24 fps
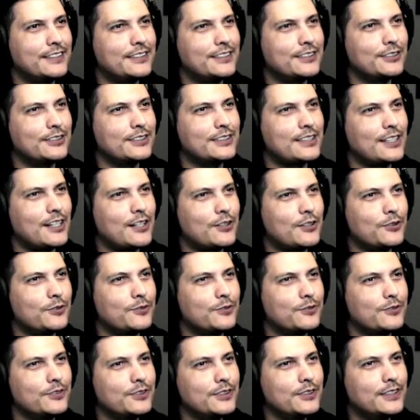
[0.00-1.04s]
so it's auto
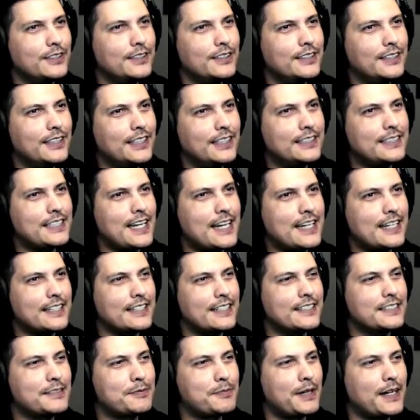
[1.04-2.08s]
attacking
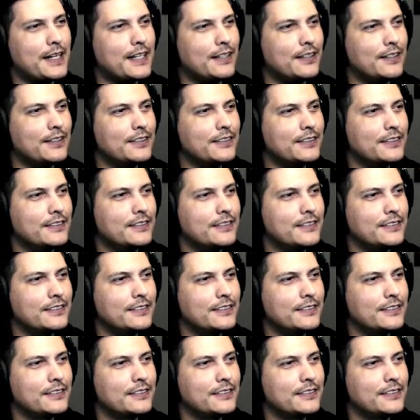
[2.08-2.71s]
this pylon.